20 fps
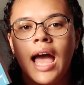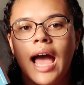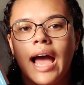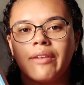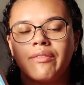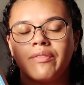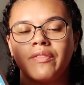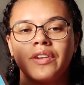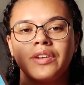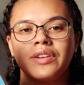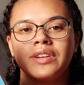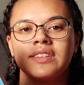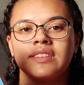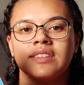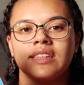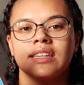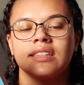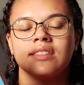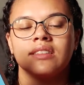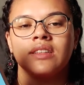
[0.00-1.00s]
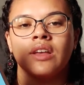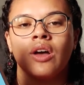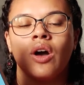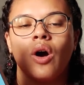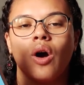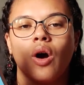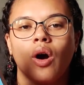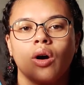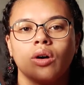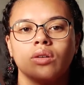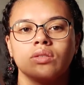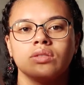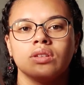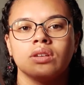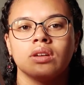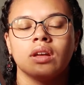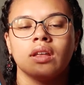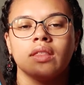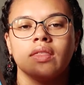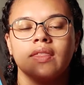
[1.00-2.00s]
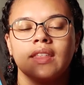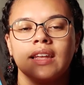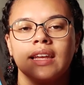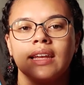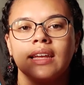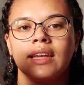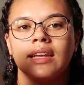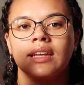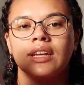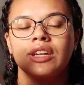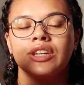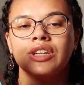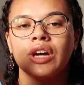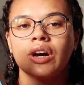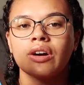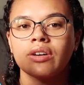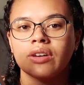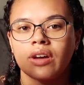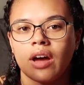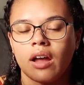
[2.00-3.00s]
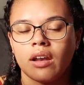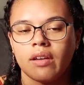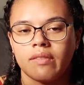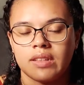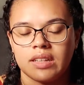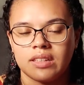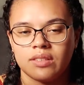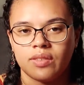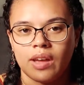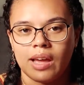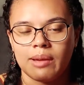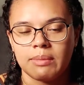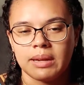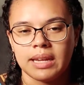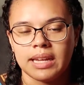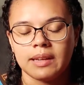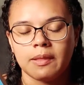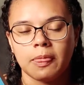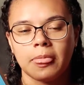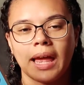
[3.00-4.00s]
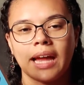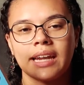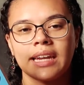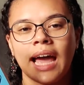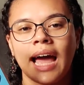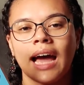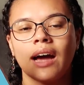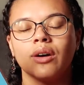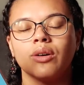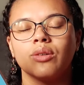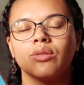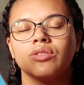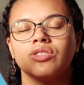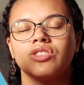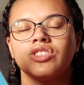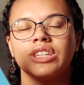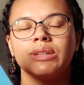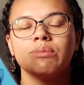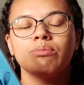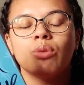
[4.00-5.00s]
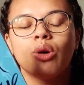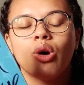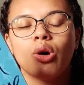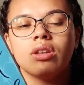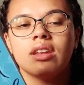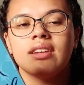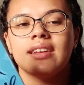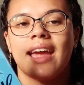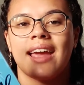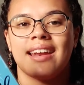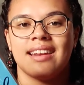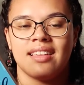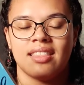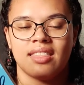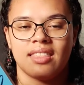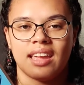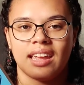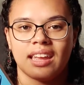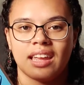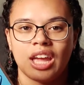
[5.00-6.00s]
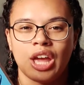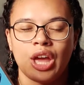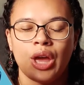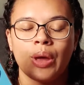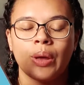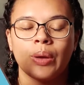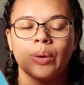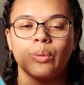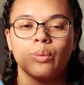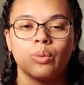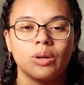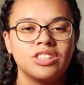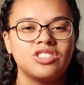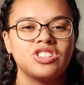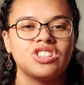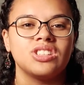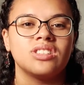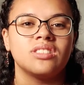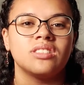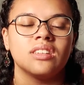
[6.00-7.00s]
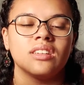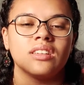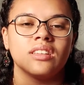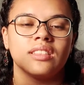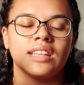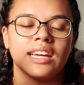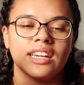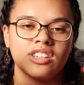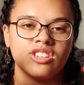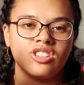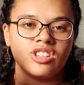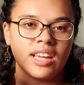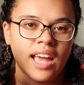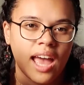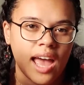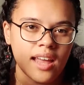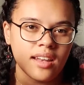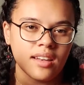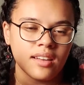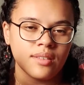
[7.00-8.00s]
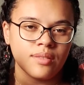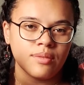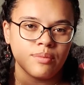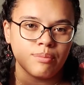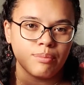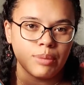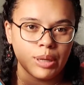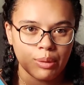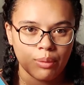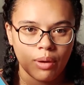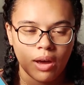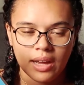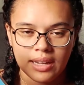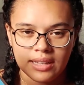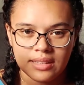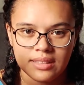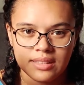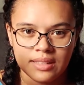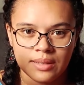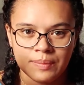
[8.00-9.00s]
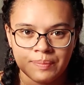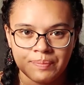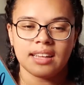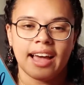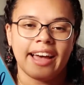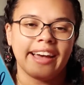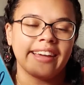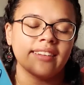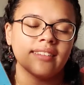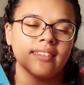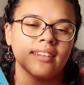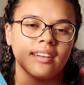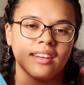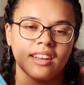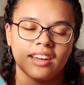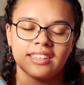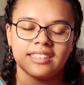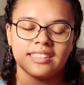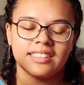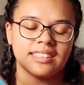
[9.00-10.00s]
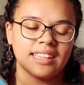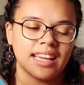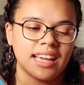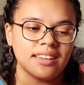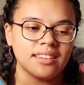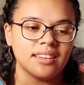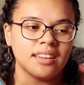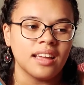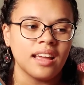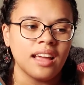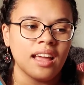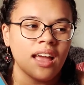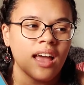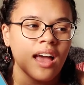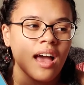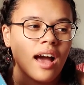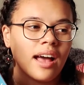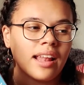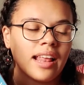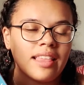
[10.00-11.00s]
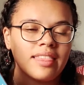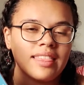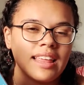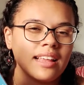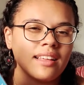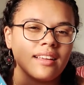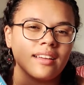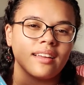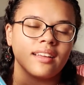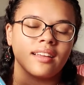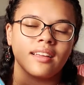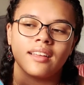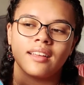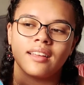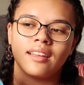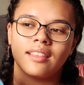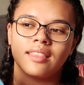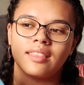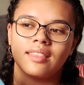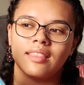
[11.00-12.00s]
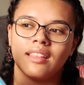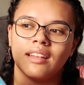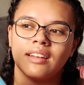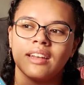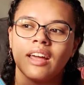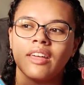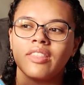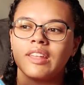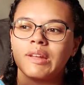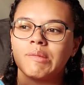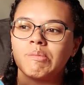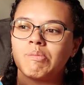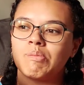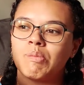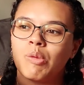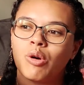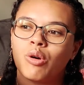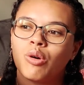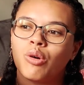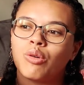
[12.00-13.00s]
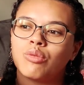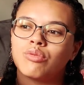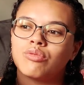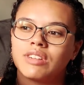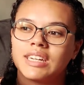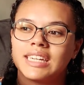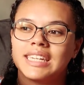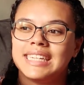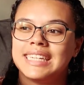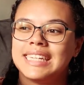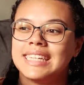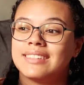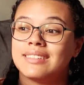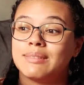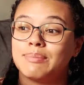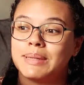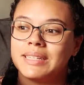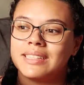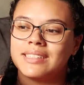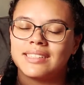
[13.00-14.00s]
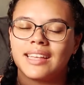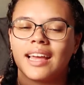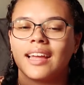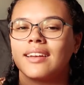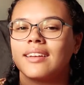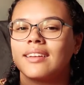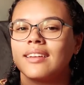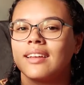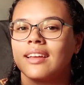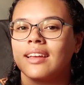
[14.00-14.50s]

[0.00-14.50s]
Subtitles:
and focuses on the young girl of this family and how she, more than anything, wishes that she had blue eyes and lighter skin. And I think nothing more really needs to be said